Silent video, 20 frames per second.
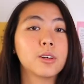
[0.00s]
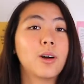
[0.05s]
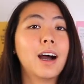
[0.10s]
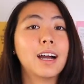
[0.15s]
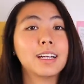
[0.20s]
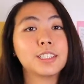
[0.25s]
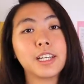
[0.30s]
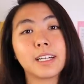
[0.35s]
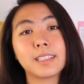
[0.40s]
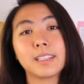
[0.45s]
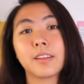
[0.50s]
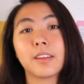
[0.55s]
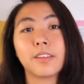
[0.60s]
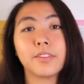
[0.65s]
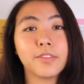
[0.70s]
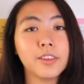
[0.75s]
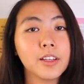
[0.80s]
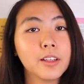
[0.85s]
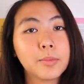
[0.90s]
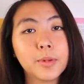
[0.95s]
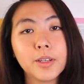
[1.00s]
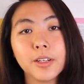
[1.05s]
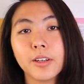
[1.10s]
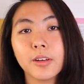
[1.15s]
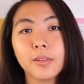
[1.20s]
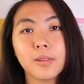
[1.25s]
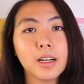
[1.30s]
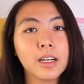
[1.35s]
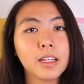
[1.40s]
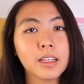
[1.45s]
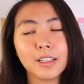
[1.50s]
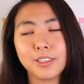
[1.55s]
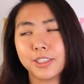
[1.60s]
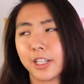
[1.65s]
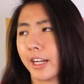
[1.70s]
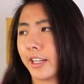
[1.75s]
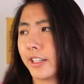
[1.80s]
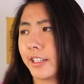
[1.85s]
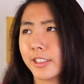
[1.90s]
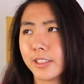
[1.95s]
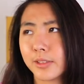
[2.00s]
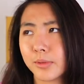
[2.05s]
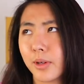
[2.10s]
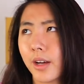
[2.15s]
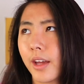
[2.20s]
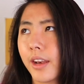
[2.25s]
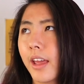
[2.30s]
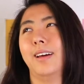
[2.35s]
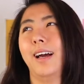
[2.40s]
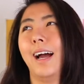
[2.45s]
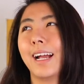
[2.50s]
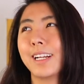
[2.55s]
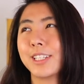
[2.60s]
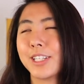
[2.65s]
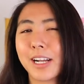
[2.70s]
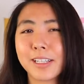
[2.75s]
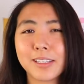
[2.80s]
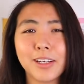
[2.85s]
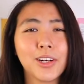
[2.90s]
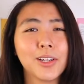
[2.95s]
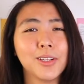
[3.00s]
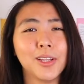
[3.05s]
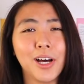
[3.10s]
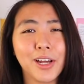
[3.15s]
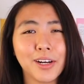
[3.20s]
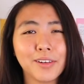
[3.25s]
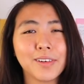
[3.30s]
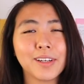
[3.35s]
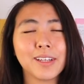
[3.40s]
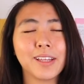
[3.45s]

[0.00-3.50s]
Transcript: So I checked out the Filipino one, the Chinese one. I checked out a lot of